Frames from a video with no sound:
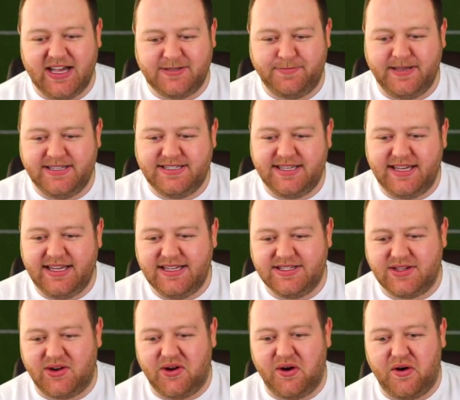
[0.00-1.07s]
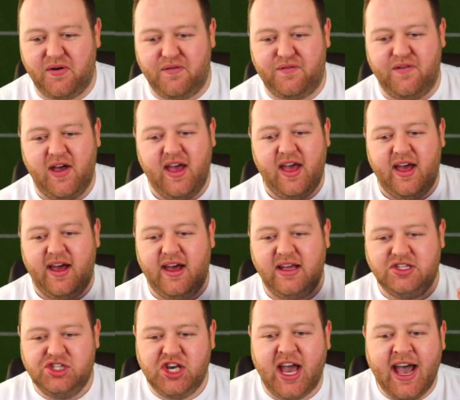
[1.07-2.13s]
SBCs of
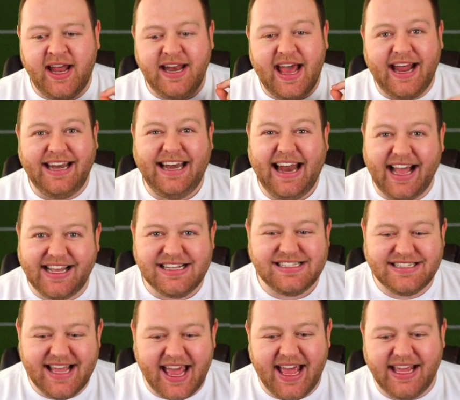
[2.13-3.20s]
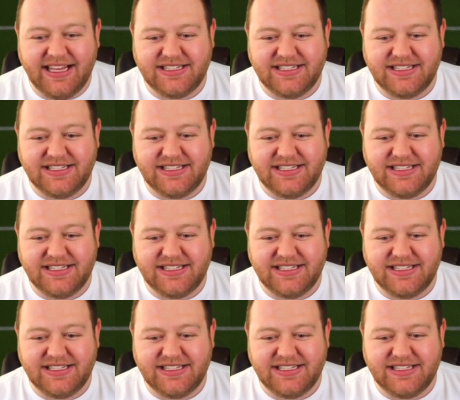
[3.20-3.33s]
Can and Lacazette.